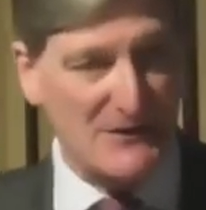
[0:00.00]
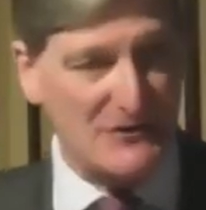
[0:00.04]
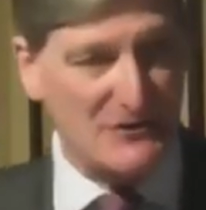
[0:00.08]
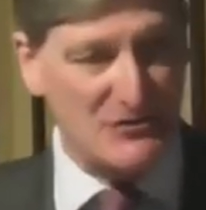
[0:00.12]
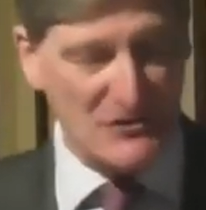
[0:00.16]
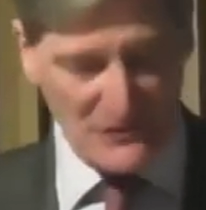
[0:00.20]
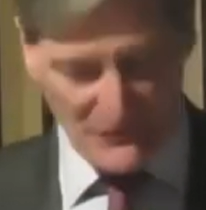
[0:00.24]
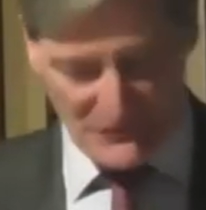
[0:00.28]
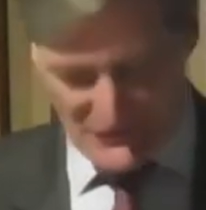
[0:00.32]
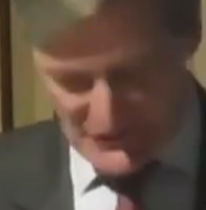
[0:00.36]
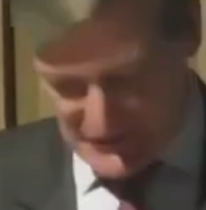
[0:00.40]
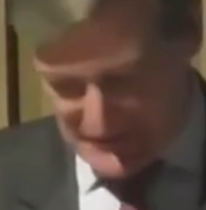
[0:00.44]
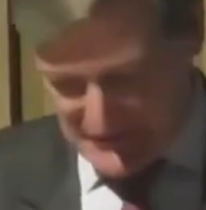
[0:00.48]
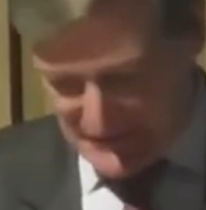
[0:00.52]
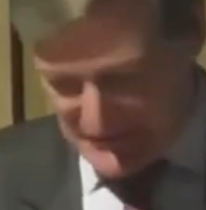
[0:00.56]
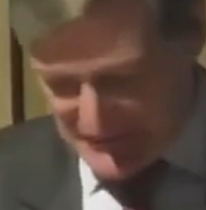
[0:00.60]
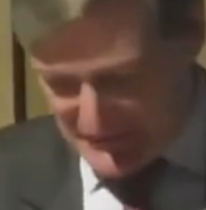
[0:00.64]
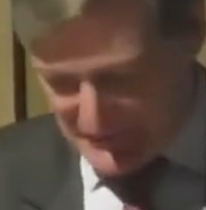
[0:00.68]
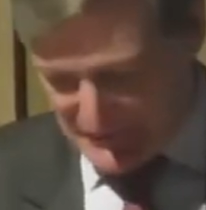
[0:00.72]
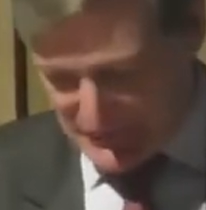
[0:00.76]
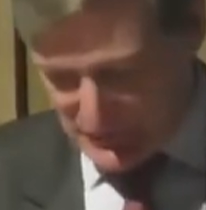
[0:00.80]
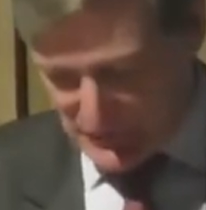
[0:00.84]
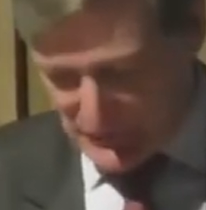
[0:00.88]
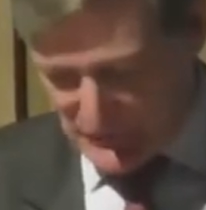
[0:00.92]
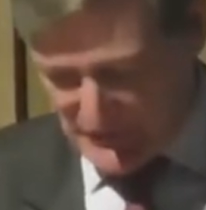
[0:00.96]
duties
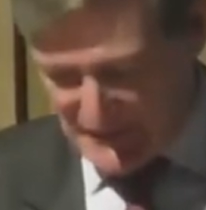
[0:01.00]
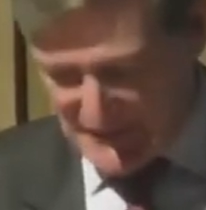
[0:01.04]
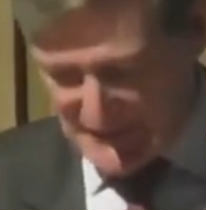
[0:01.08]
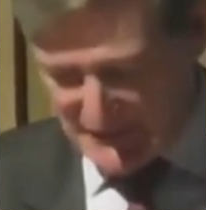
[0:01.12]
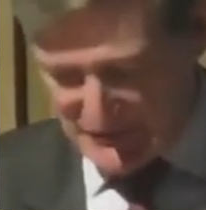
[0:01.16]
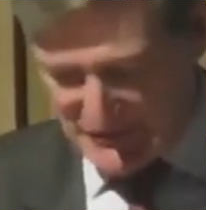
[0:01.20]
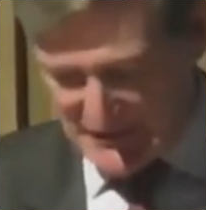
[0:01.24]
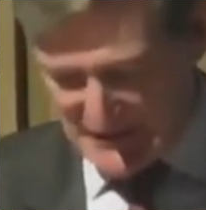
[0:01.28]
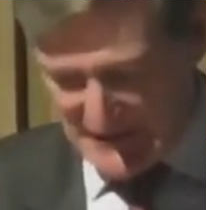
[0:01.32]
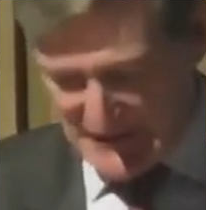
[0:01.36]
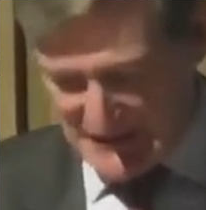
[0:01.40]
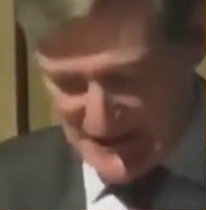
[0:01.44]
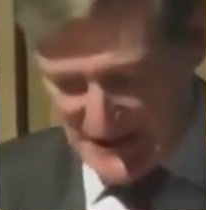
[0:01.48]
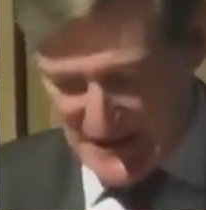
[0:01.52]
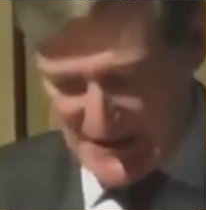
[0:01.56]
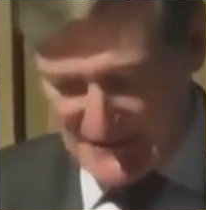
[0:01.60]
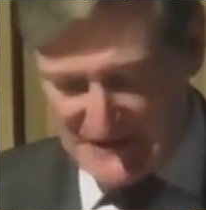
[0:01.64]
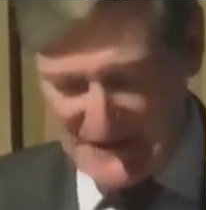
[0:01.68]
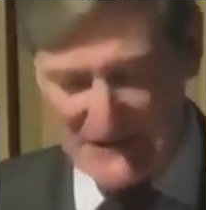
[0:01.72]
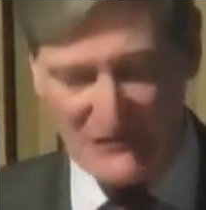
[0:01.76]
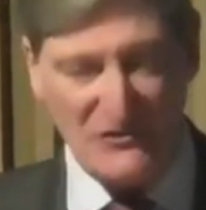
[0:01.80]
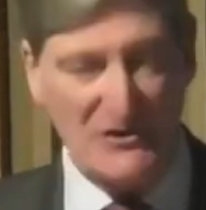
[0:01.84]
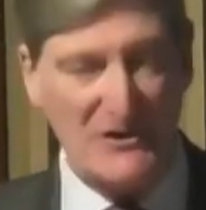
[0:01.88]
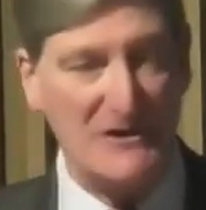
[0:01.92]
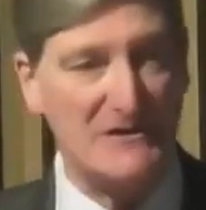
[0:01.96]
for the attorney, and the
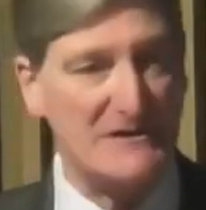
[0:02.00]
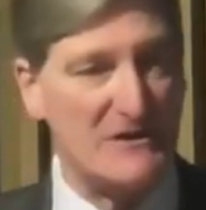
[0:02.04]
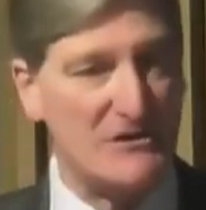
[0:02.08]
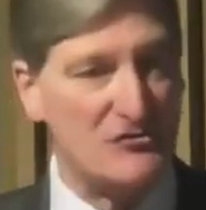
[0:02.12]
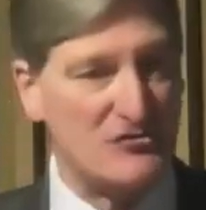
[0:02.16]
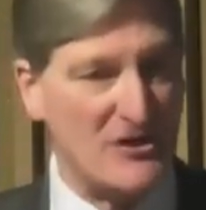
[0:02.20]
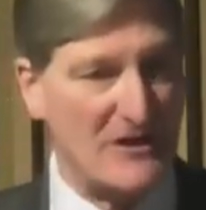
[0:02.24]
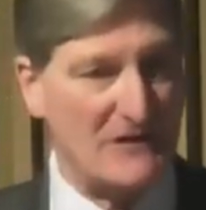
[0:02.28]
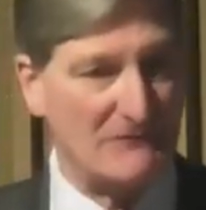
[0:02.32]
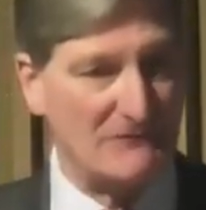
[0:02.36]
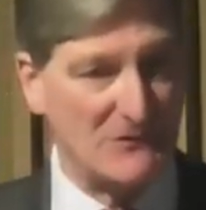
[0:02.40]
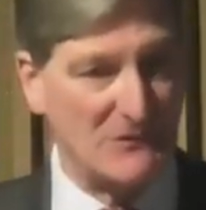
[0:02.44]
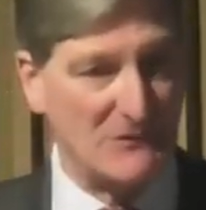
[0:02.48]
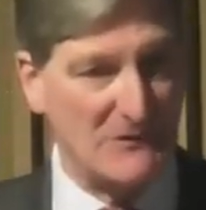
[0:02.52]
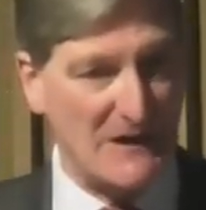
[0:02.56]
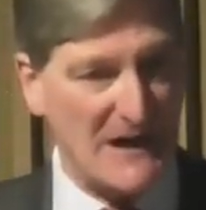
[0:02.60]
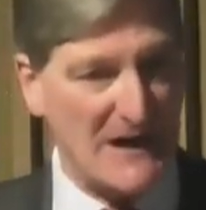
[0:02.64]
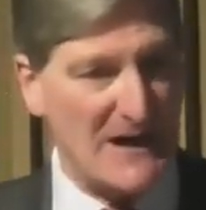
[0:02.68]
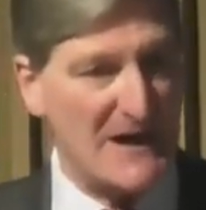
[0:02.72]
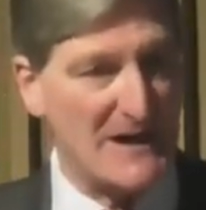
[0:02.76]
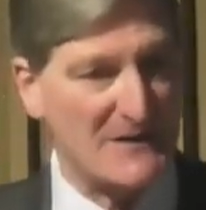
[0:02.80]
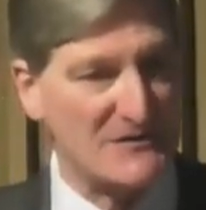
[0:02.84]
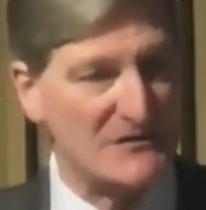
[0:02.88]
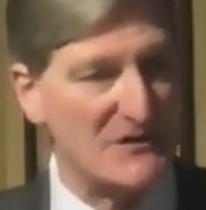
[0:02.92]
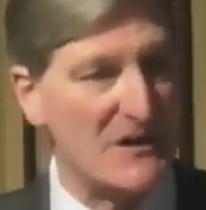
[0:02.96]
Attorney General
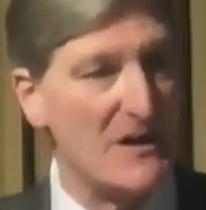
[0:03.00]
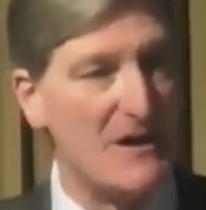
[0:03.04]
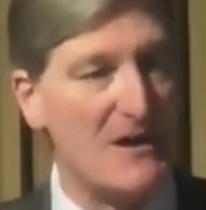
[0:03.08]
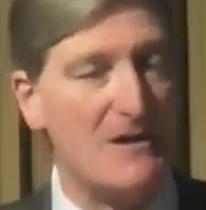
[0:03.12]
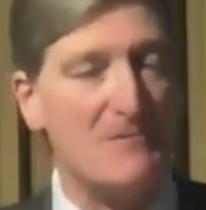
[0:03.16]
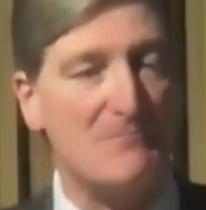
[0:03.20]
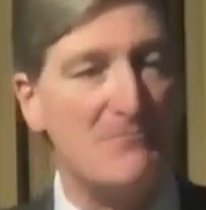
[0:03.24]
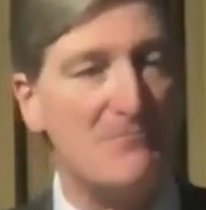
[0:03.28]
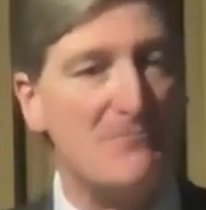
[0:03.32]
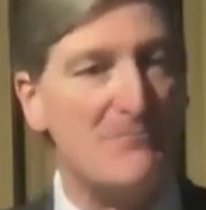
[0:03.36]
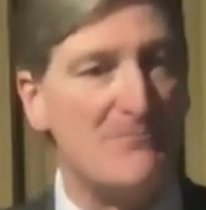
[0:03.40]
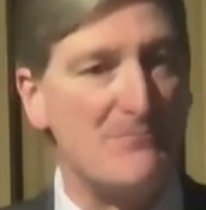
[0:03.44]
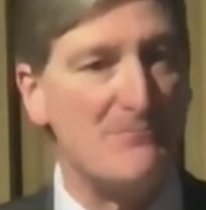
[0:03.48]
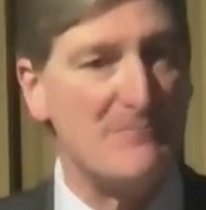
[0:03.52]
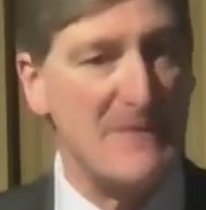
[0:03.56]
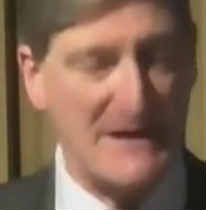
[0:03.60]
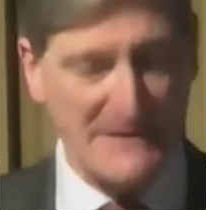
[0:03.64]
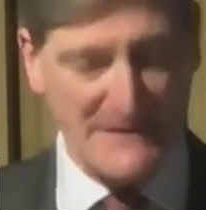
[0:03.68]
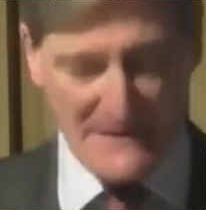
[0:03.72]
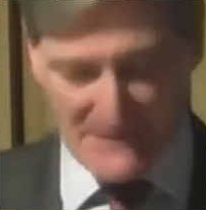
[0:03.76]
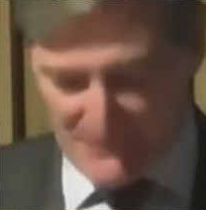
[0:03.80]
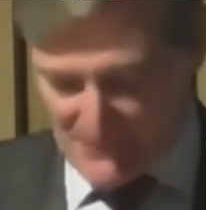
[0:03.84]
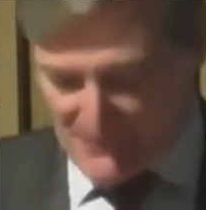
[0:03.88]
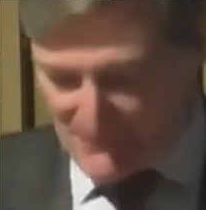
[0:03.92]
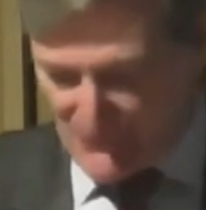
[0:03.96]
has
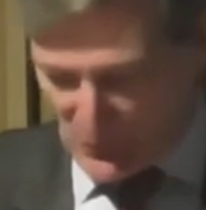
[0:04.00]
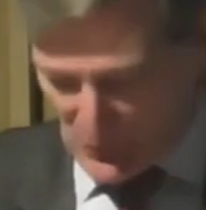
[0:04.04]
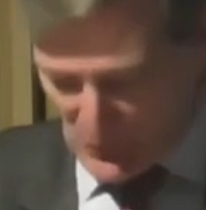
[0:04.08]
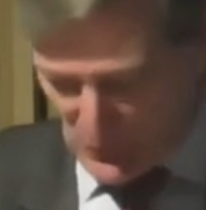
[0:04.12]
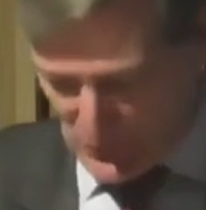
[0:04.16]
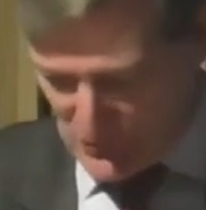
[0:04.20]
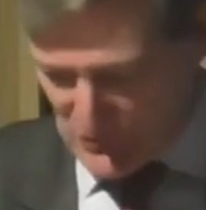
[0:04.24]
many more